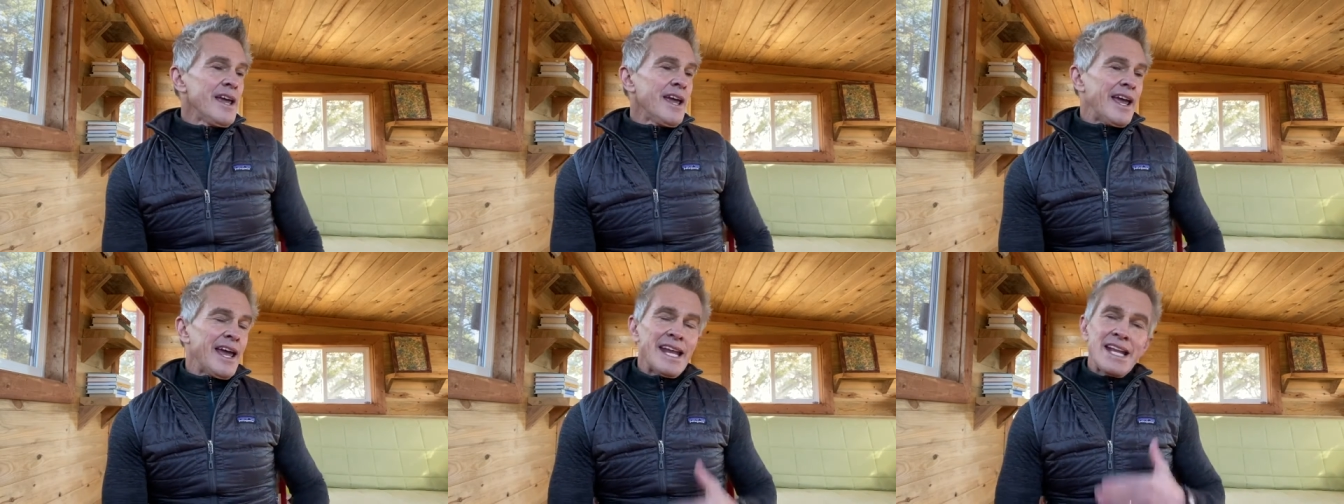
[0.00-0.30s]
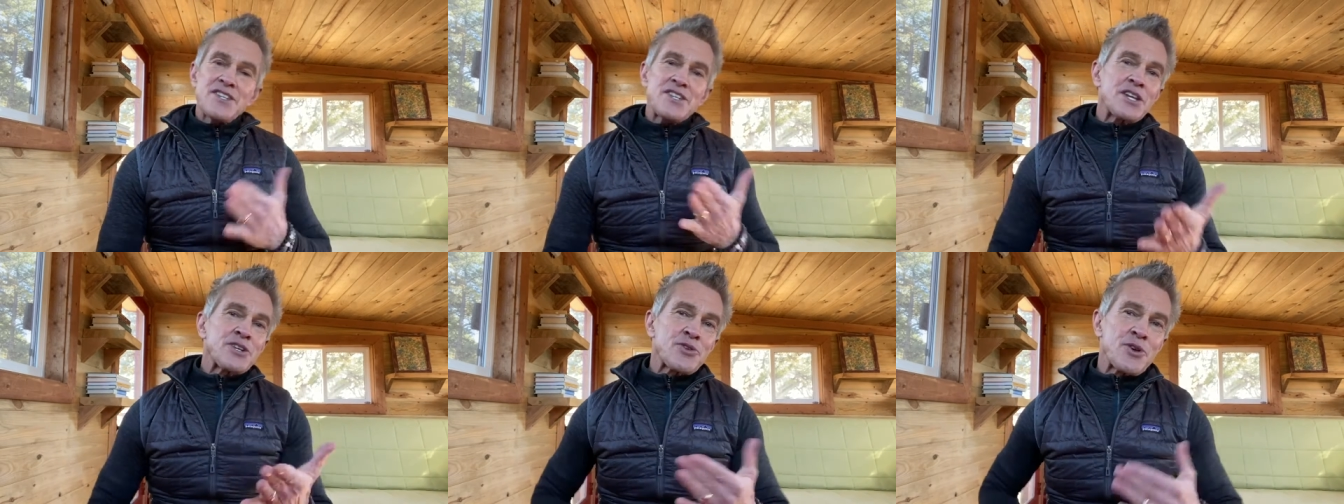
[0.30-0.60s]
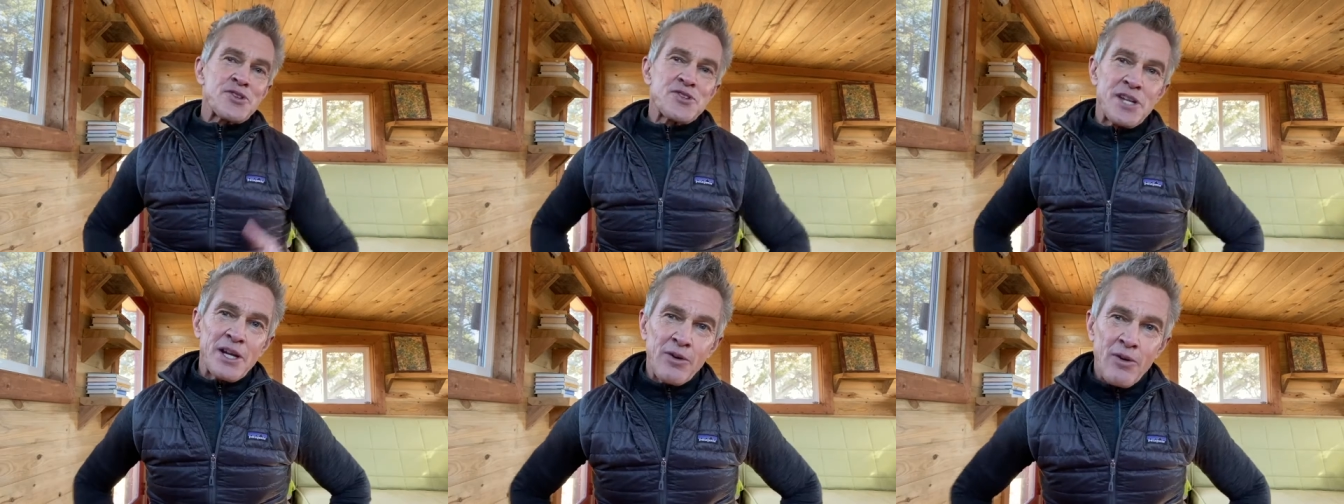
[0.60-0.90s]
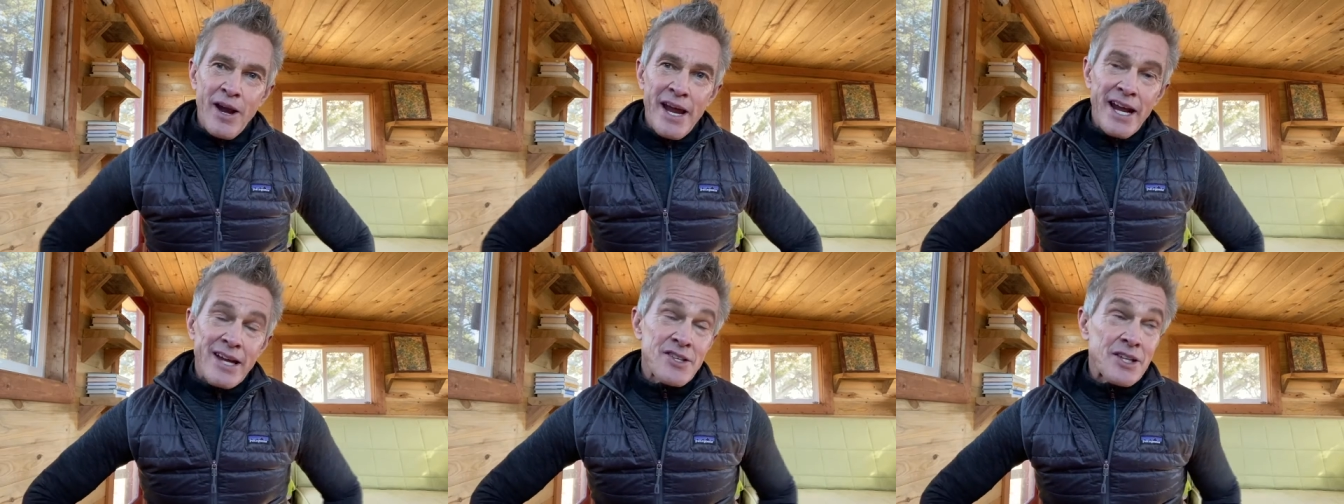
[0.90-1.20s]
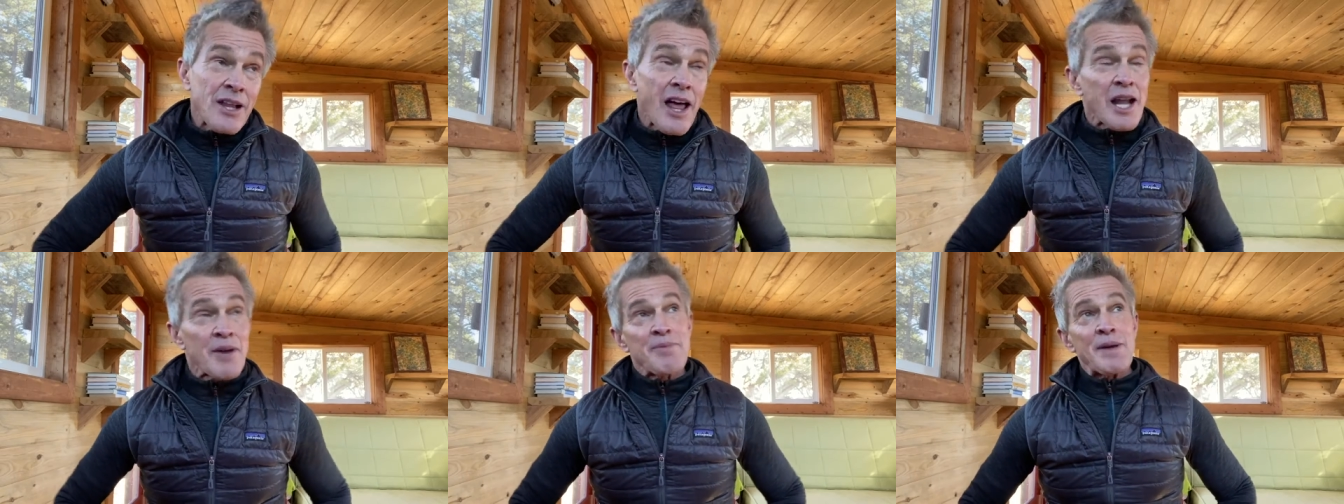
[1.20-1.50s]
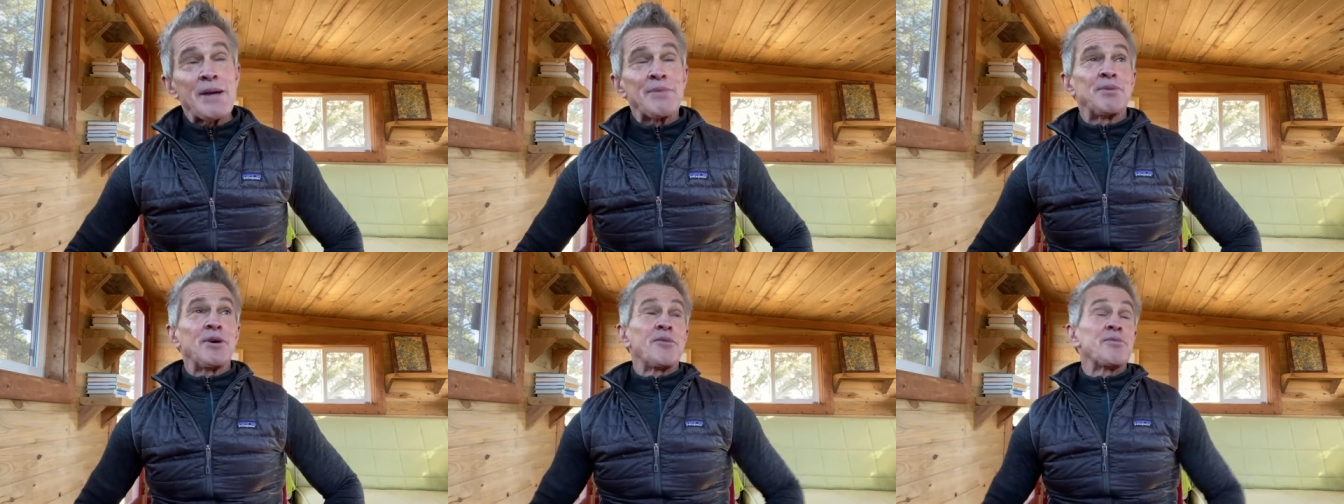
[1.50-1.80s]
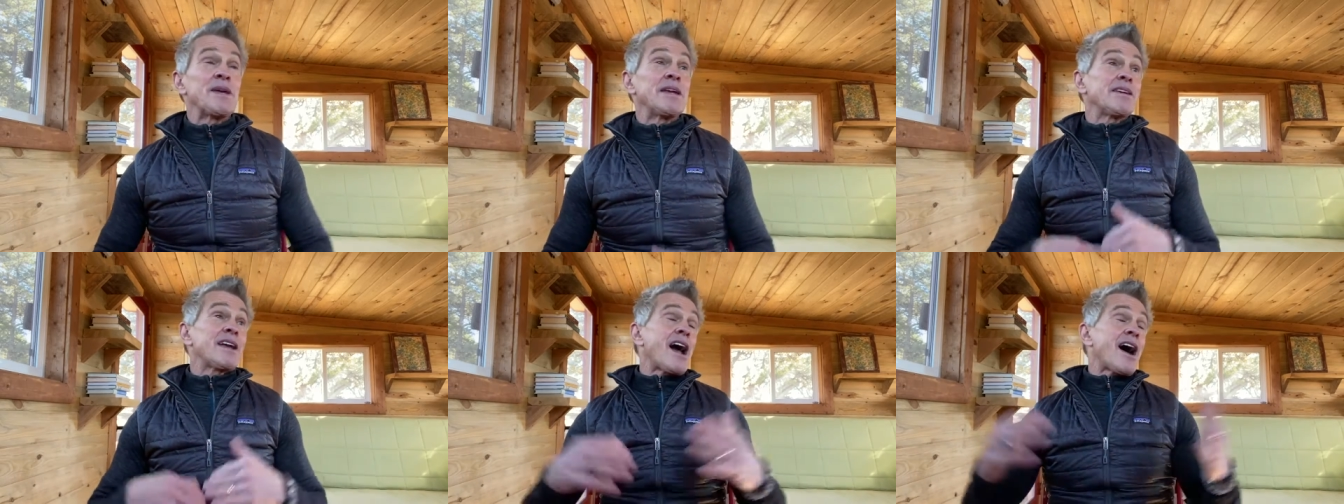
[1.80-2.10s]
And it's interesting, right? Because a lot of people, I
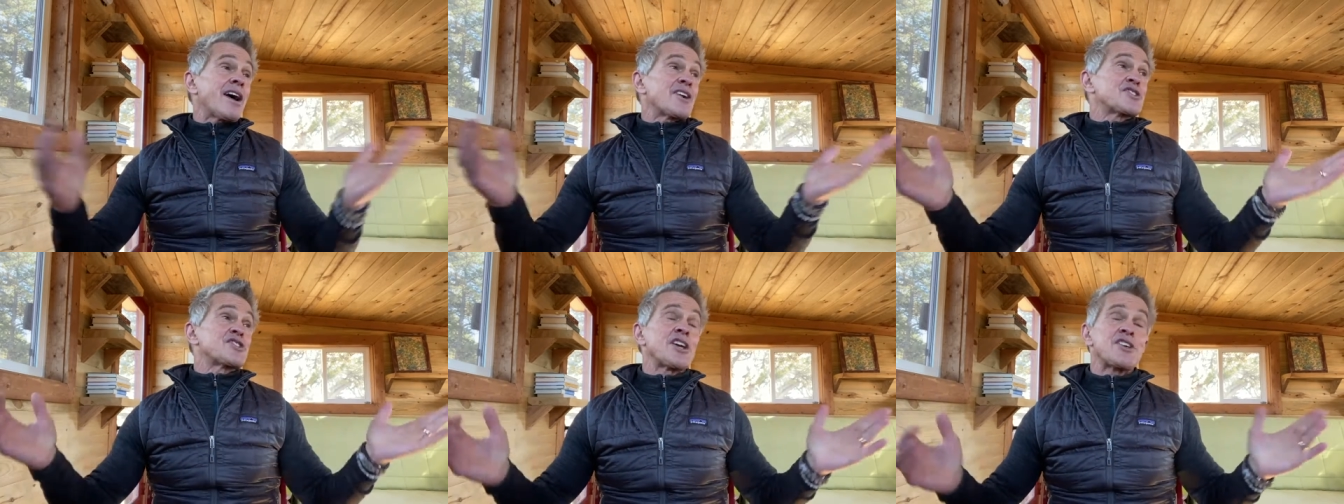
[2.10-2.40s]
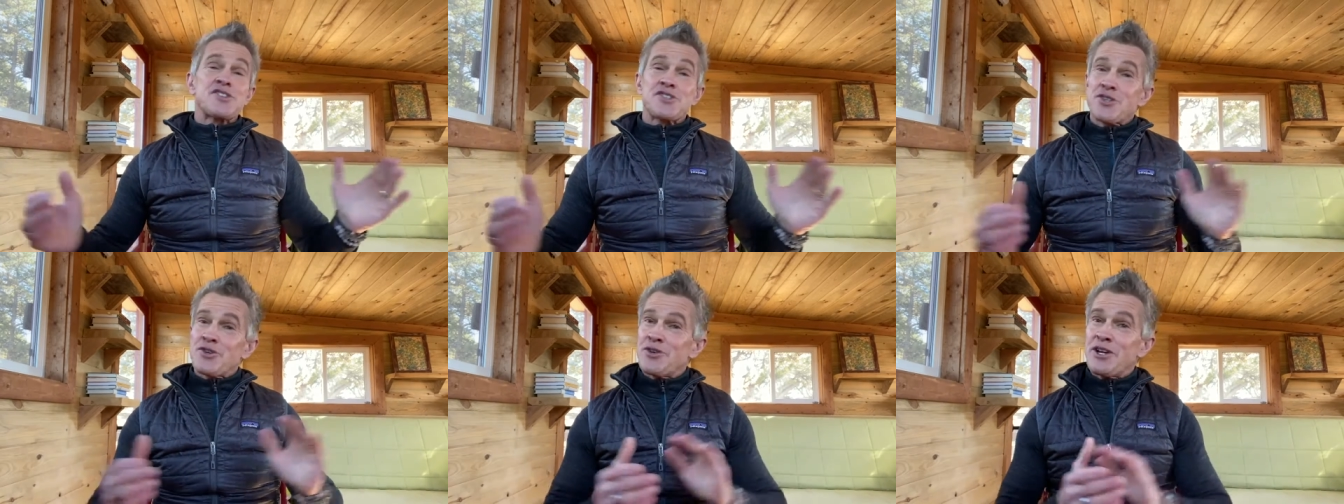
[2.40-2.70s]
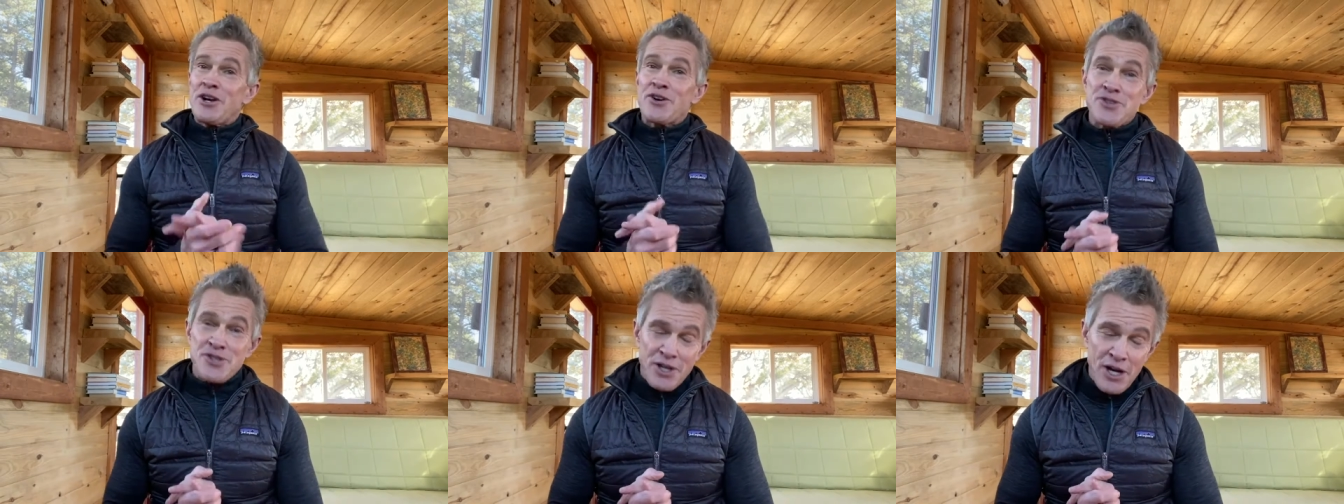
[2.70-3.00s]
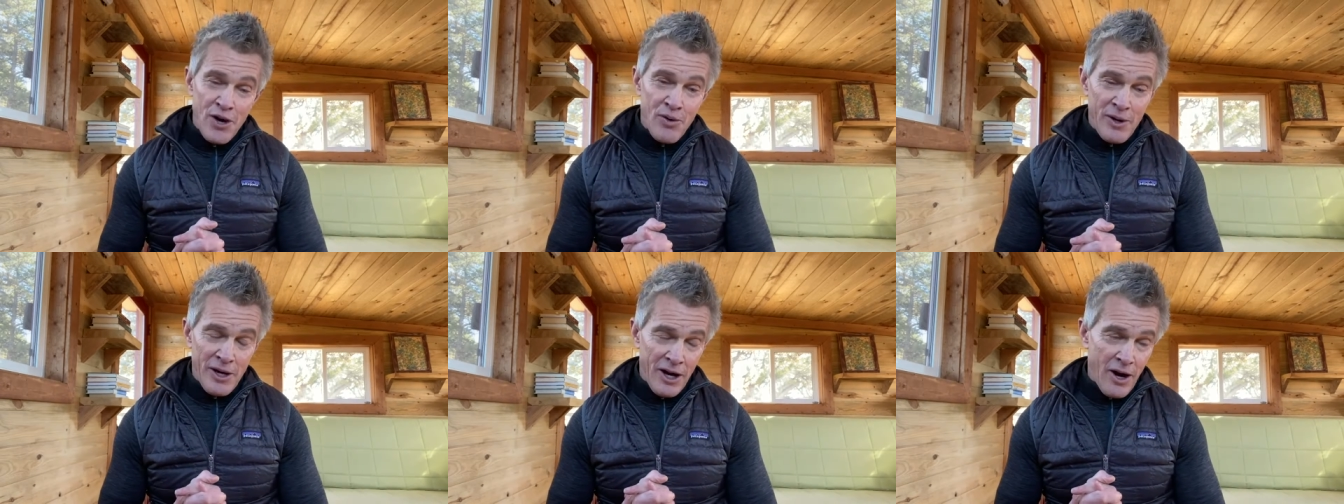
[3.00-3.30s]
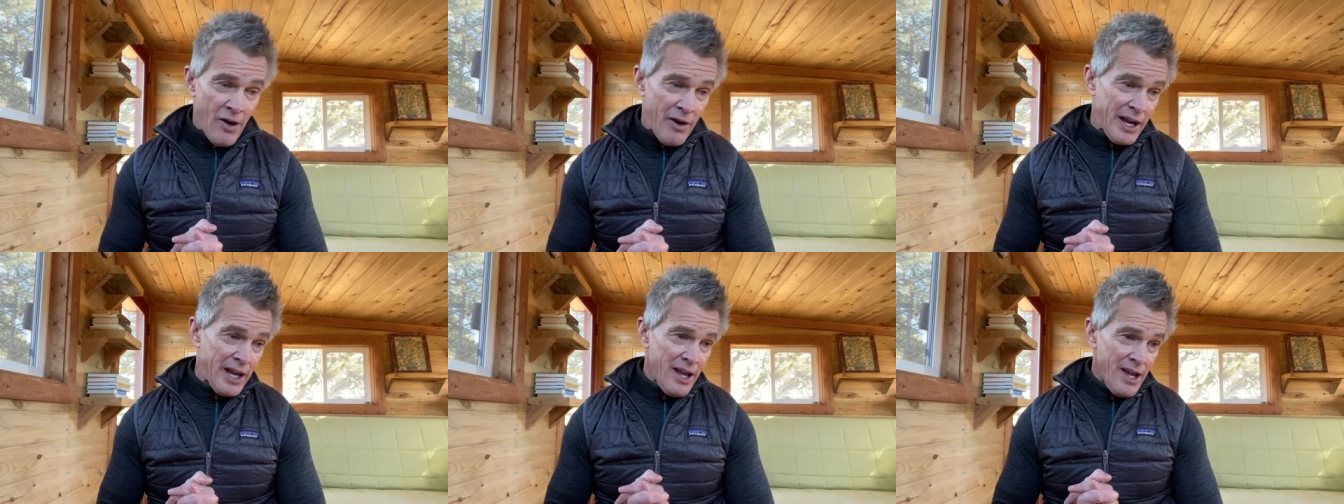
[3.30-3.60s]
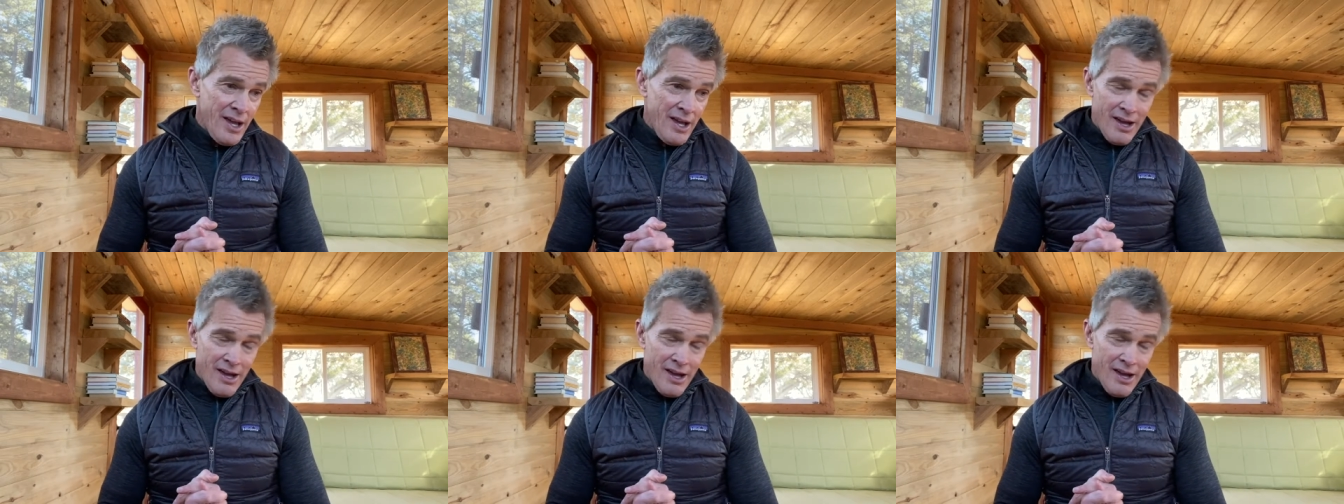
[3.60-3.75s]
mean, gosh, just two years ago, we were going,